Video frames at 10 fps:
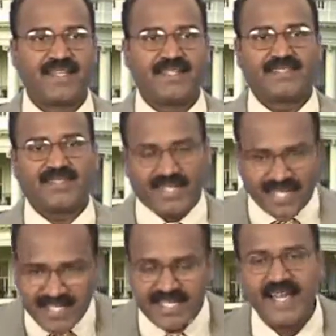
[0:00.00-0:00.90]
So
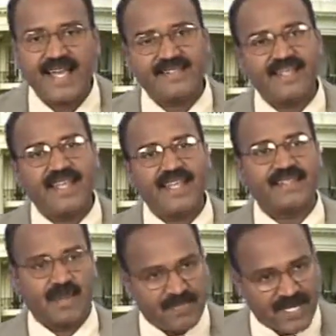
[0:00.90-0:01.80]
relation auxiliary, the
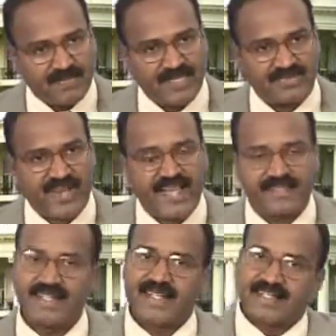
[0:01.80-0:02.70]
purpose wise
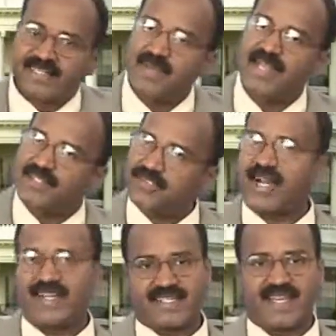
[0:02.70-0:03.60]
similar to
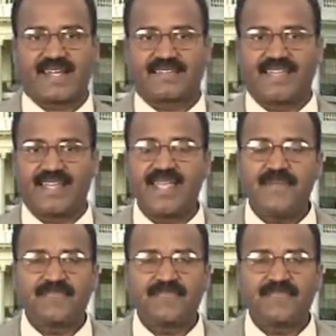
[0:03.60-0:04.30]
addition auxiliary.